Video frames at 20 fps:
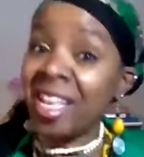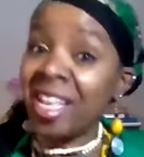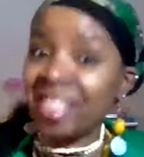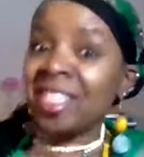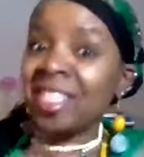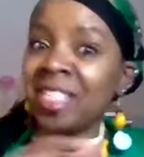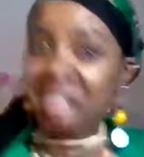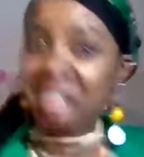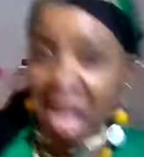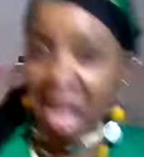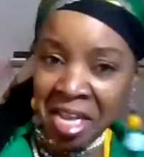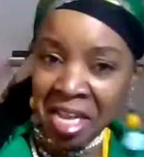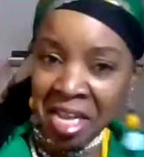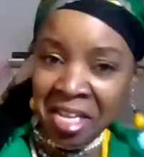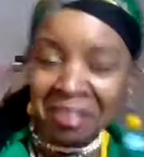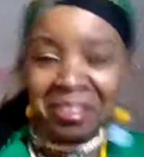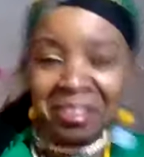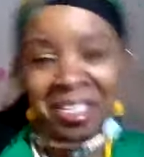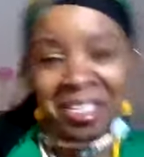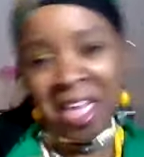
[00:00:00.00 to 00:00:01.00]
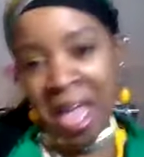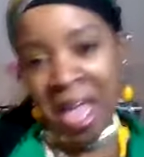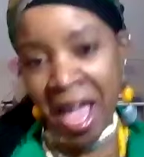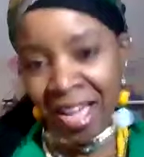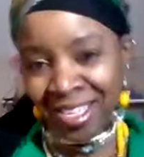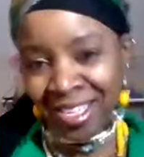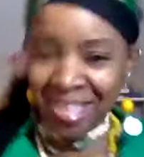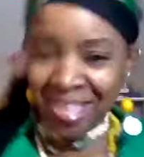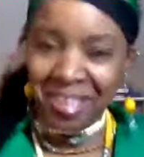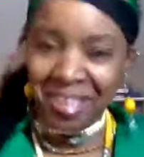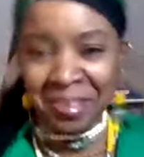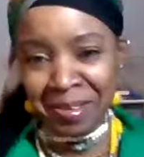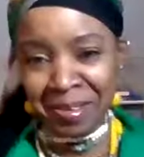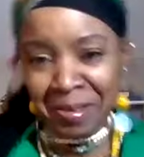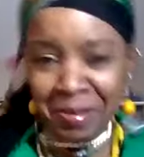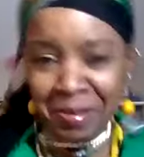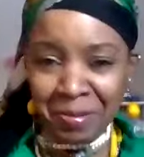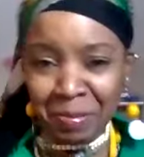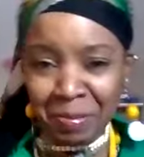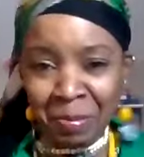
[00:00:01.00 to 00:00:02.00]
estate tax,
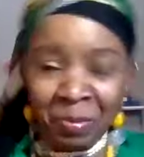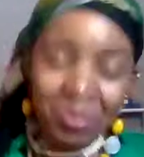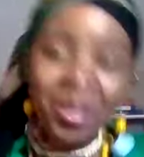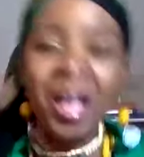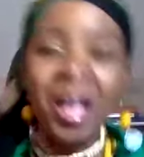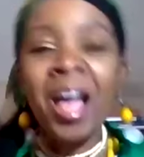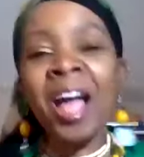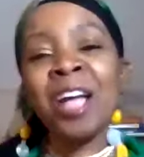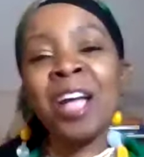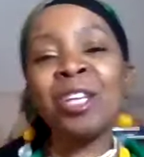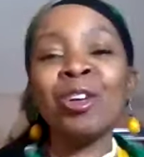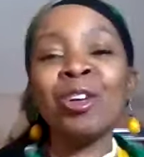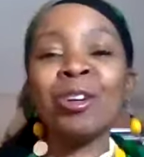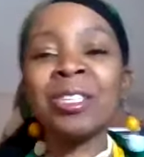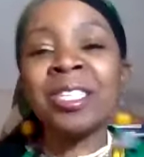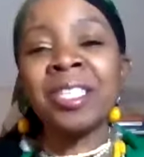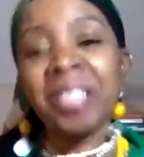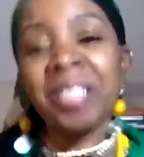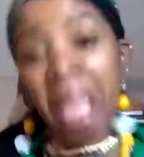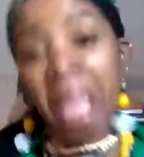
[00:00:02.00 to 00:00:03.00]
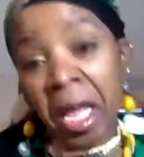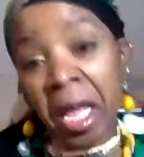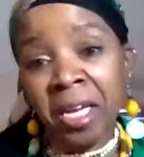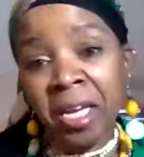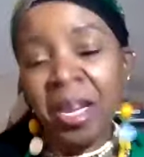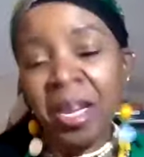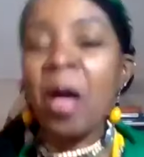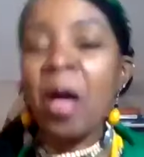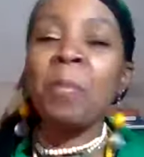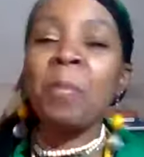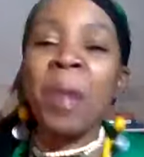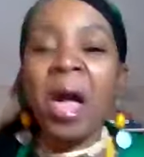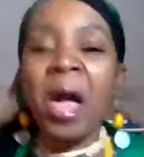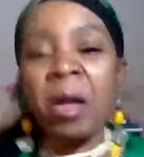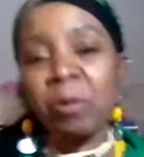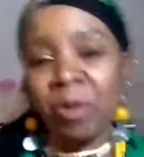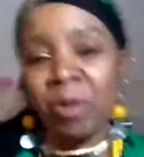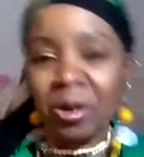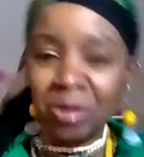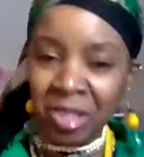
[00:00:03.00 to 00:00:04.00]
and your state
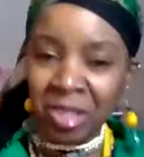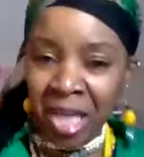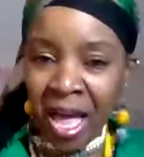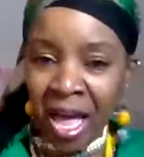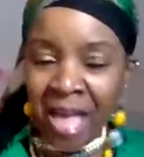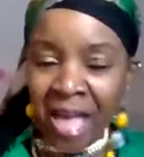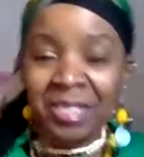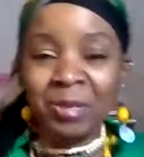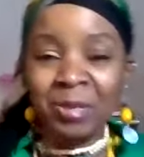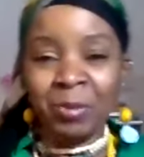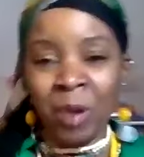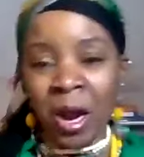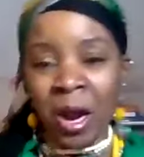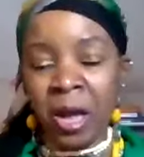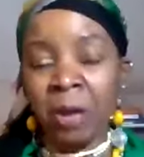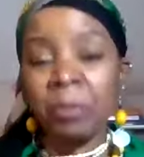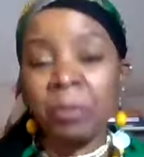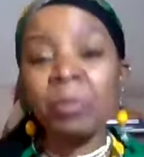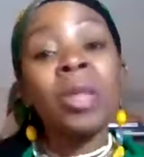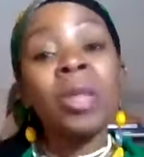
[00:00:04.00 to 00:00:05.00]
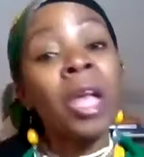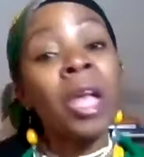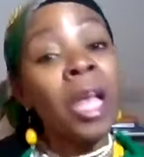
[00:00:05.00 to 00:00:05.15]
payroll tax, right?